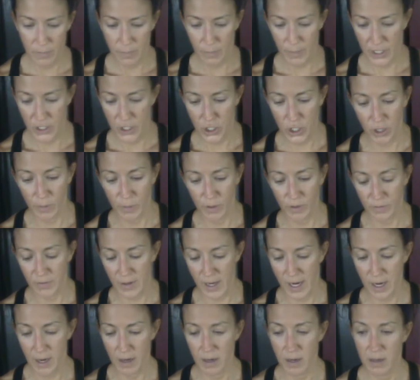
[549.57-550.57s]
my Turbo
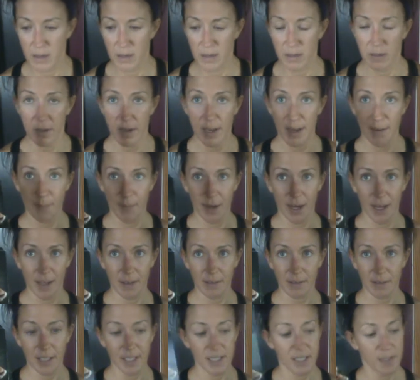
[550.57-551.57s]
Fire and my
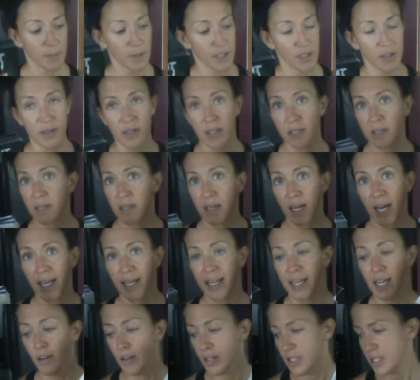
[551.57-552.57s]
Les Mills, I
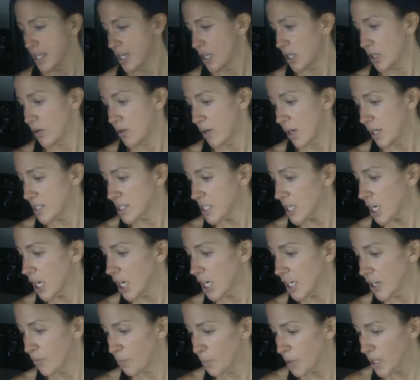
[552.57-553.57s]
guarantee you a
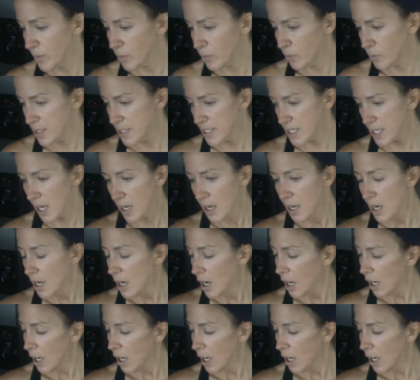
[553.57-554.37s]
ton of people would say,